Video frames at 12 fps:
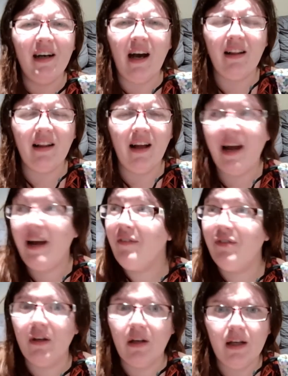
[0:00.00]
I have
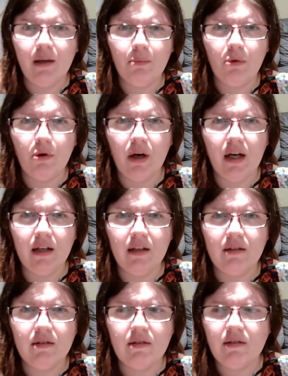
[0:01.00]
the Kim
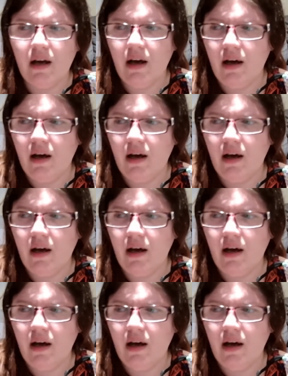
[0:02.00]
Kranz